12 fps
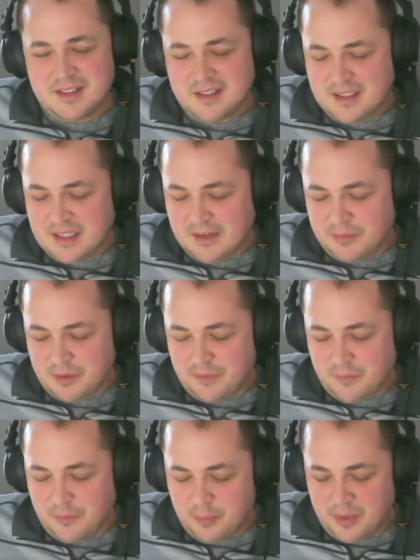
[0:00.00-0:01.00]
after a
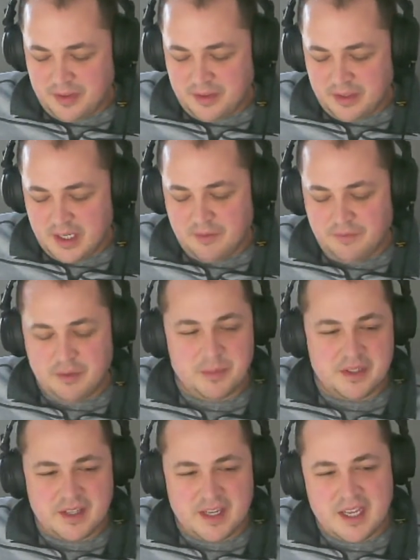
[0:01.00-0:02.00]
4-month layoff from the
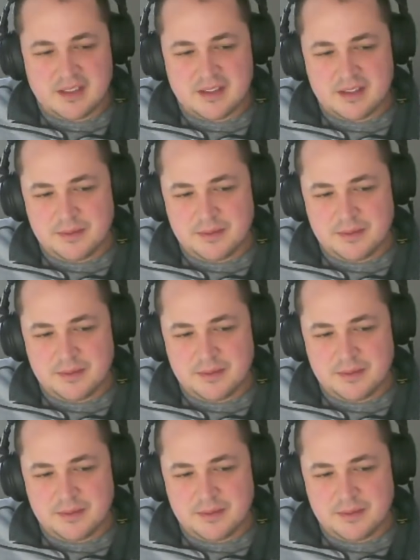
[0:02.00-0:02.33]
SADS.